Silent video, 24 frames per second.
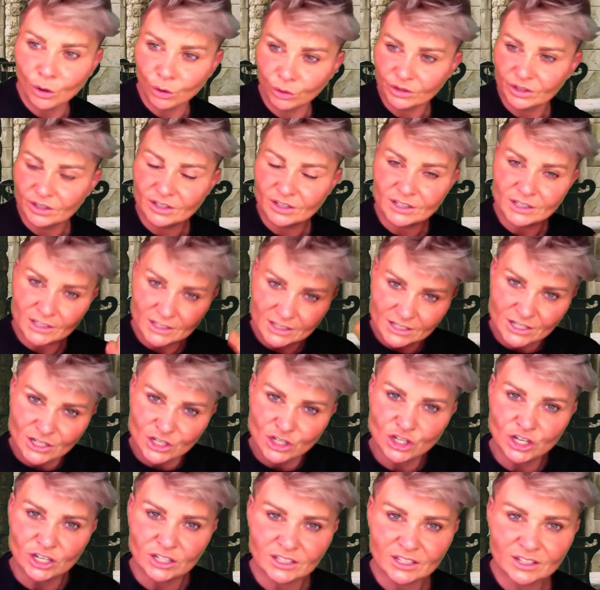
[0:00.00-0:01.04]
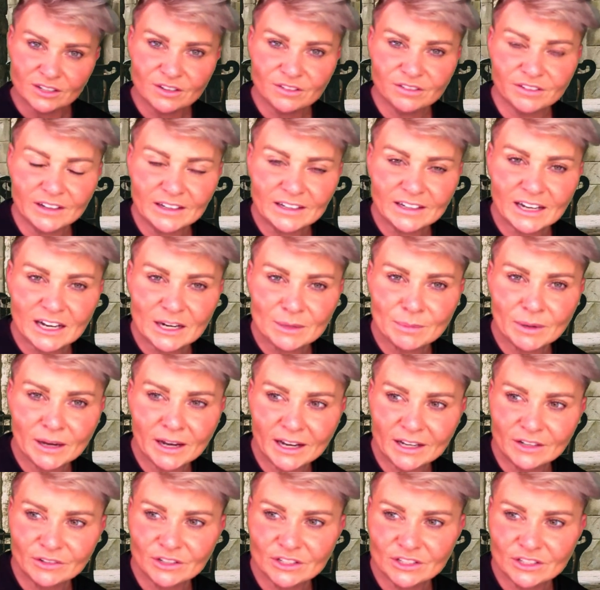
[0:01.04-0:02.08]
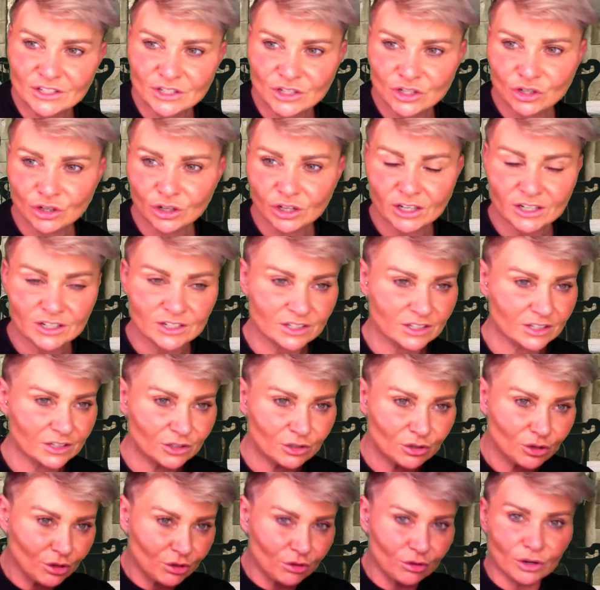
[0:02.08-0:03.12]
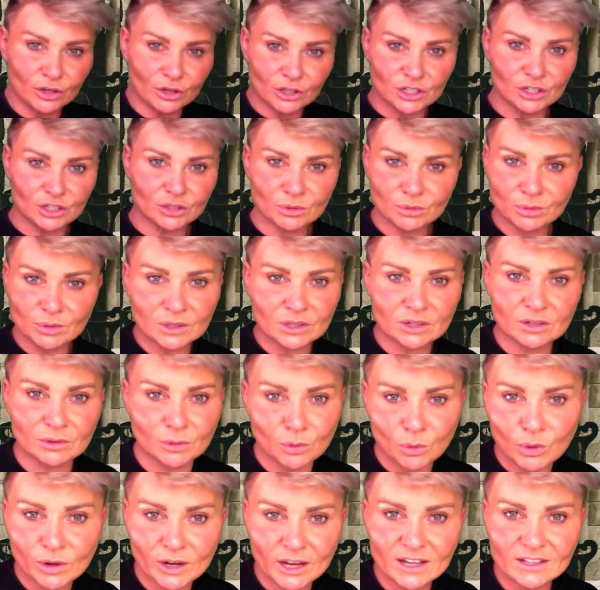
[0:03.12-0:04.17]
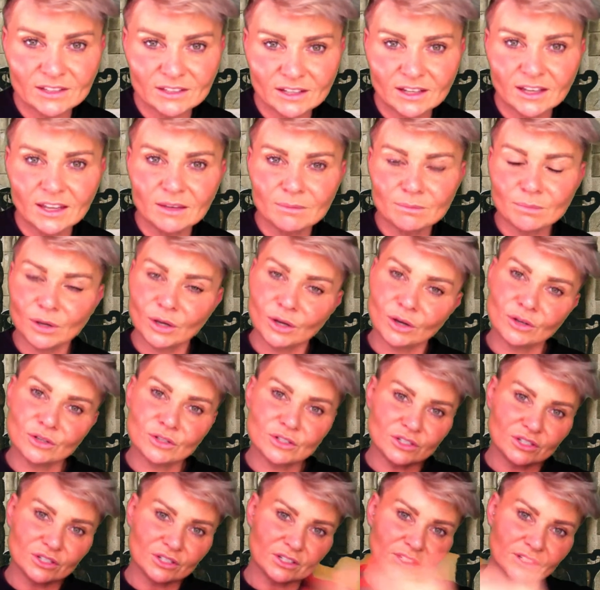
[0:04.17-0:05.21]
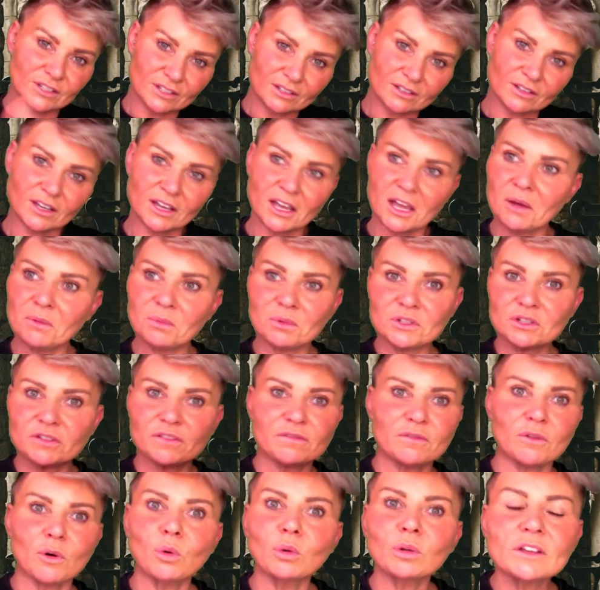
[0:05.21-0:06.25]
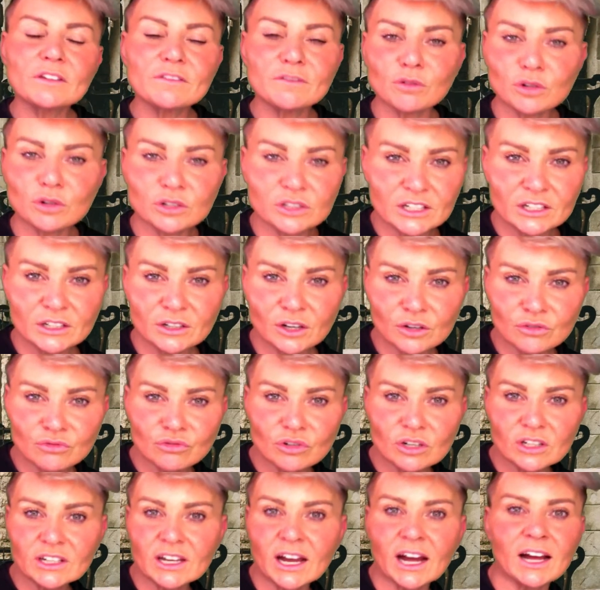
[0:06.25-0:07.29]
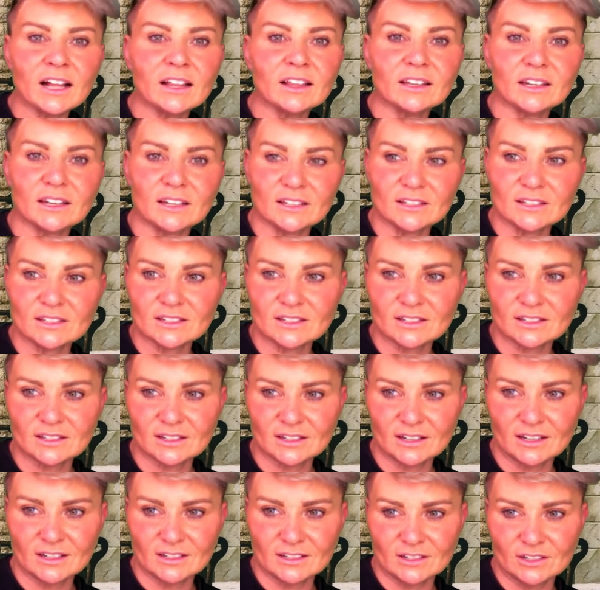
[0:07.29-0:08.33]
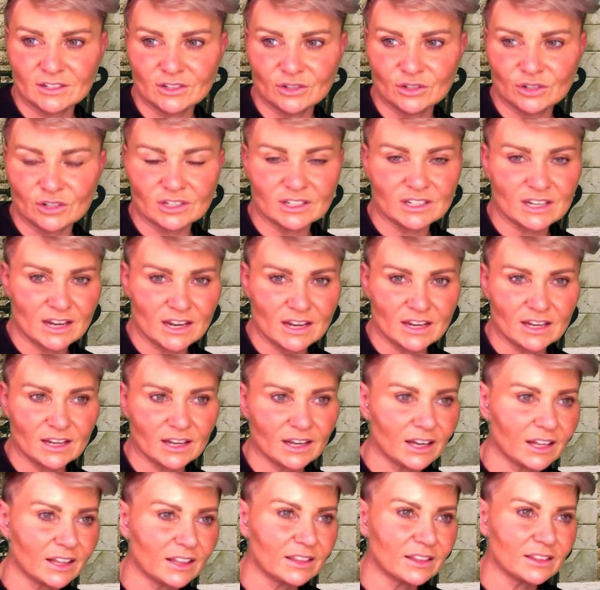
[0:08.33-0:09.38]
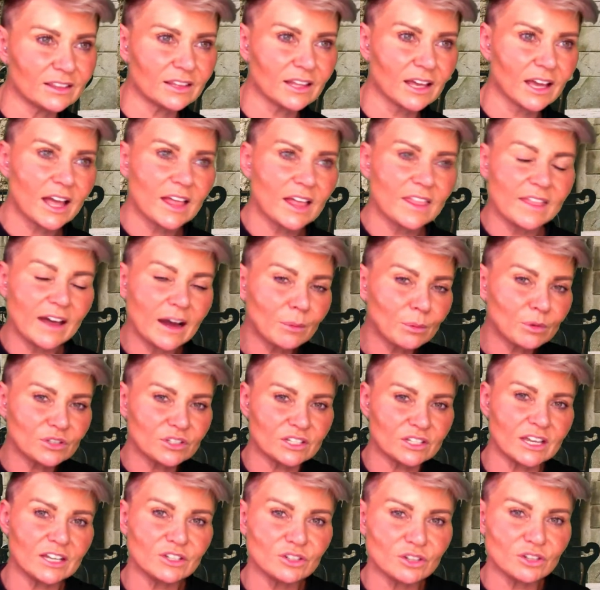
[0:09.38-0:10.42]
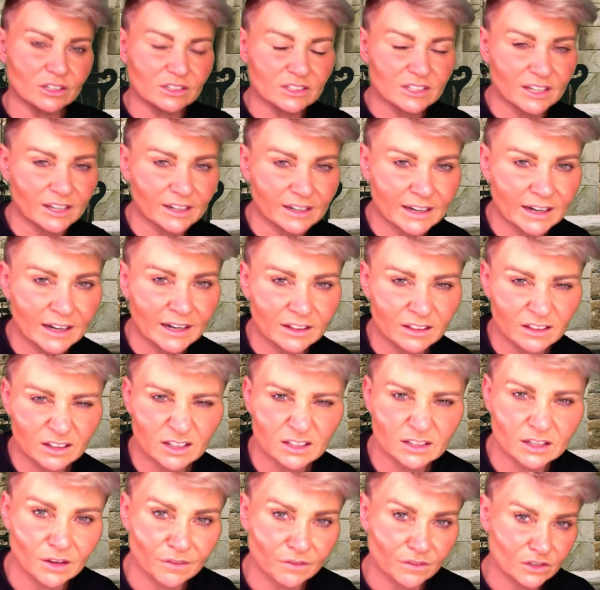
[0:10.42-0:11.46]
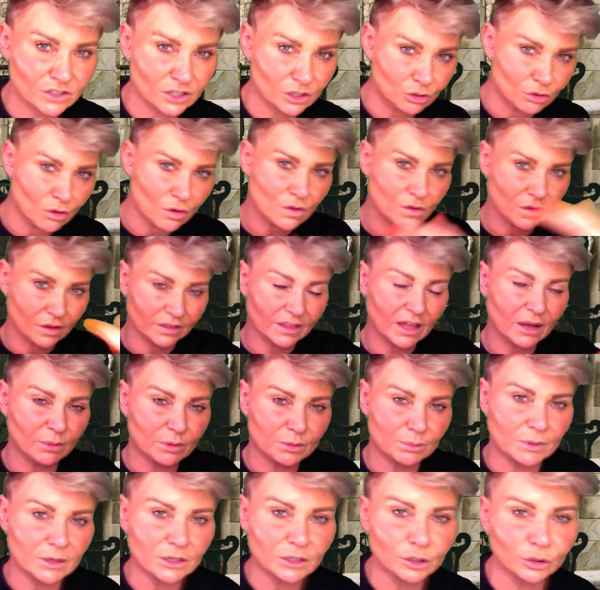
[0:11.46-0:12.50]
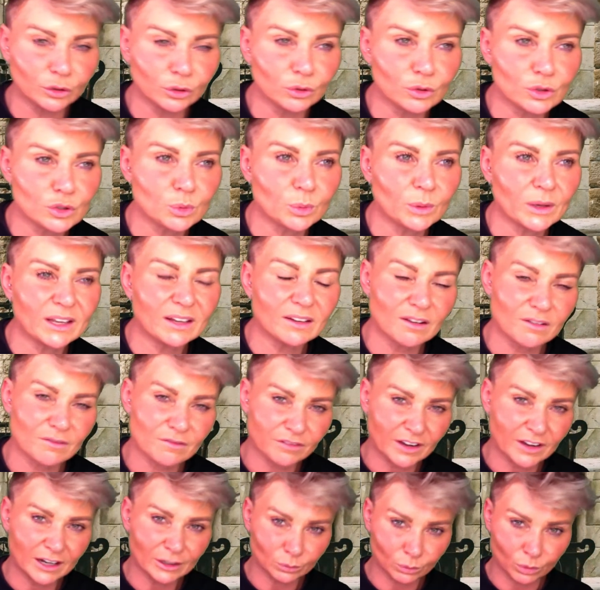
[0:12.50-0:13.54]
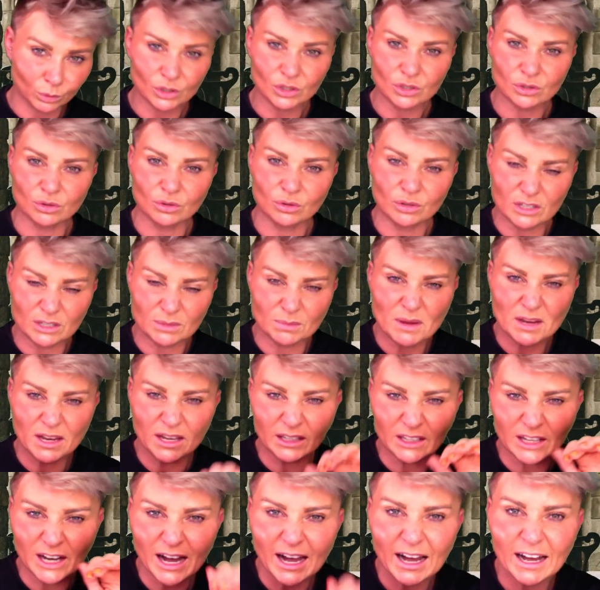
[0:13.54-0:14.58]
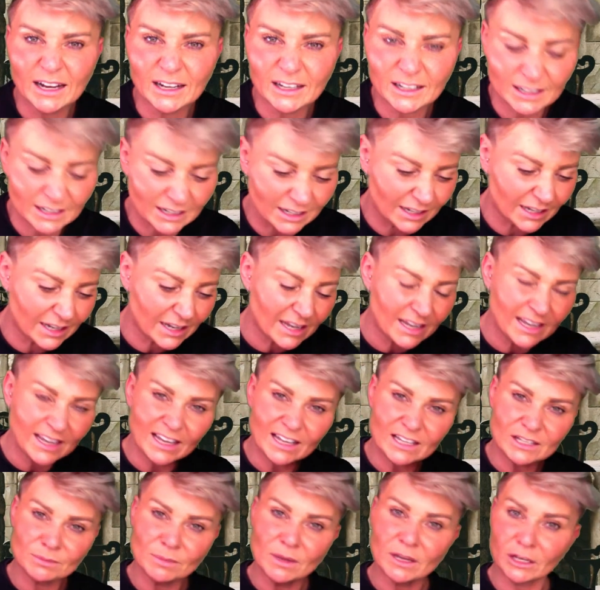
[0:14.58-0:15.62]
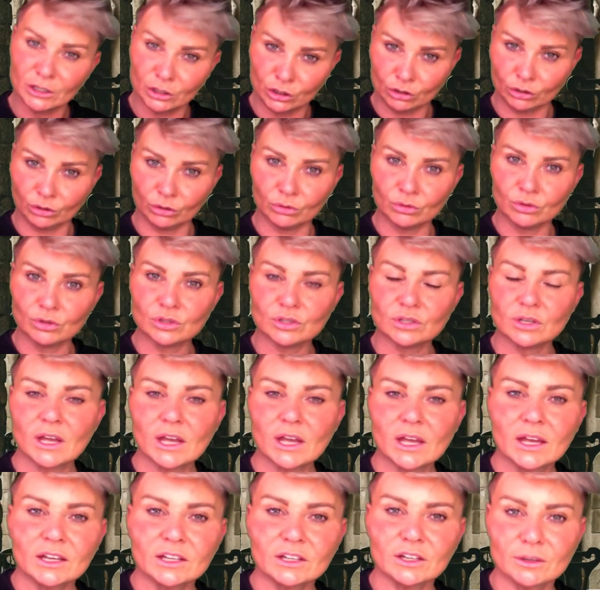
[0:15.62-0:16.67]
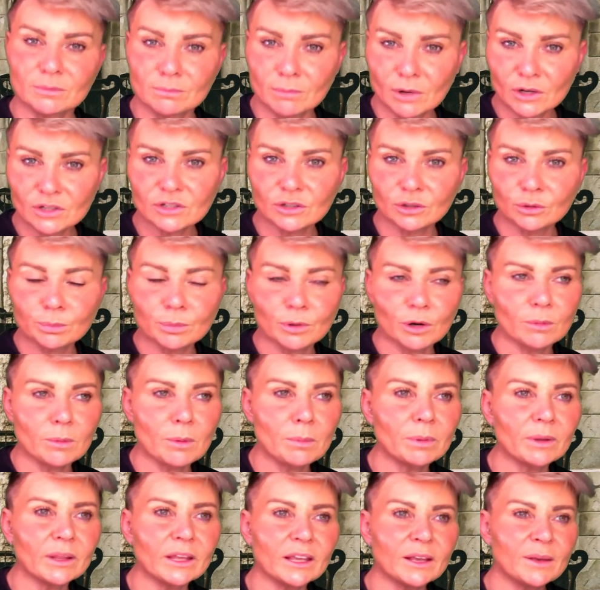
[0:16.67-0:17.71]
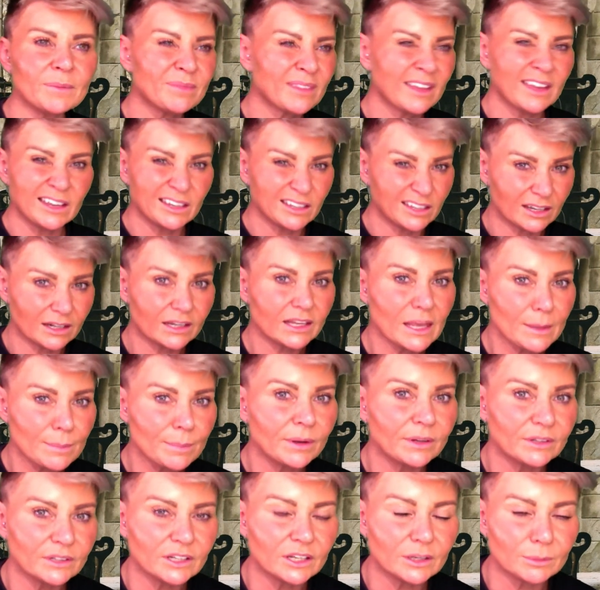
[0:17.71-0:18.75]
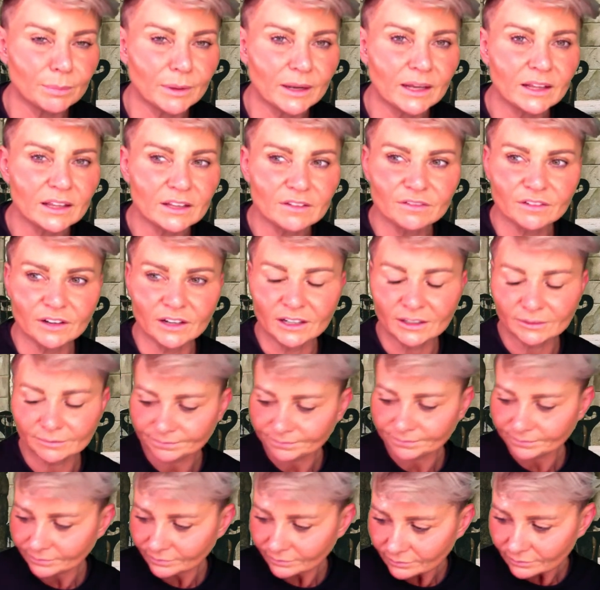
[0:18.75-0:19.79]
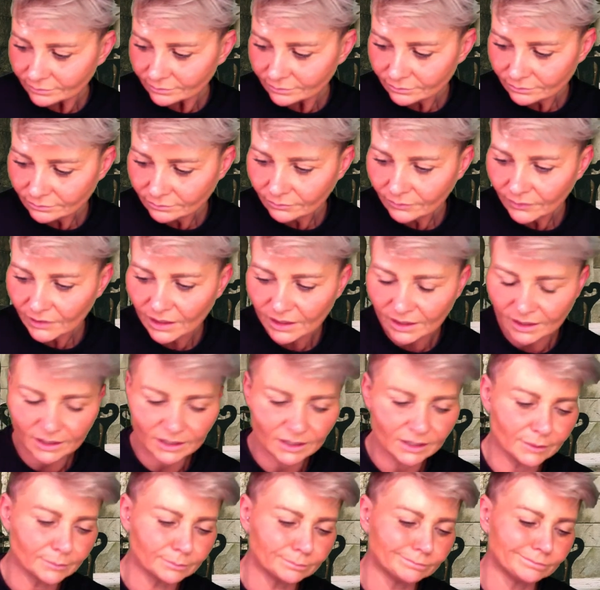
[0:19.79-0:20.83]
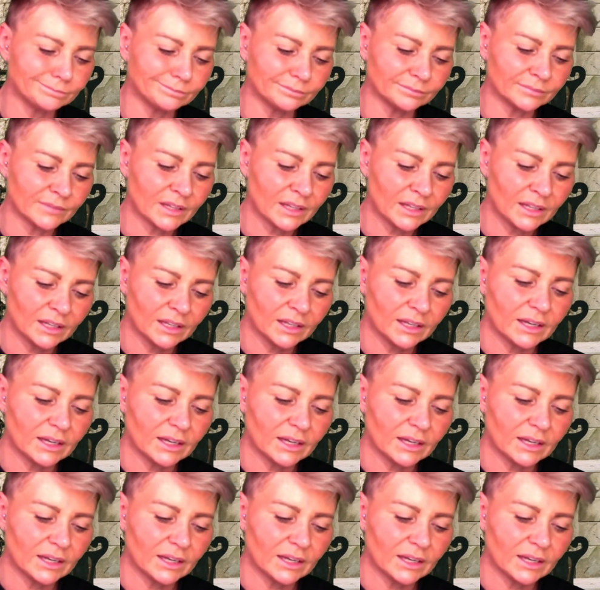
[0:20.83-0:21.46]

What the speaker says: all the shitty refined carbohydrates and sugars that you thought you were okay to eat, because it was only 1400 calories in your day, and that would send you into a calorie deficit. You think that would make you lose weight, and in fact what it's doing is making you hangry. It's making you lose your muscle probably. You're keeping your belly fat. And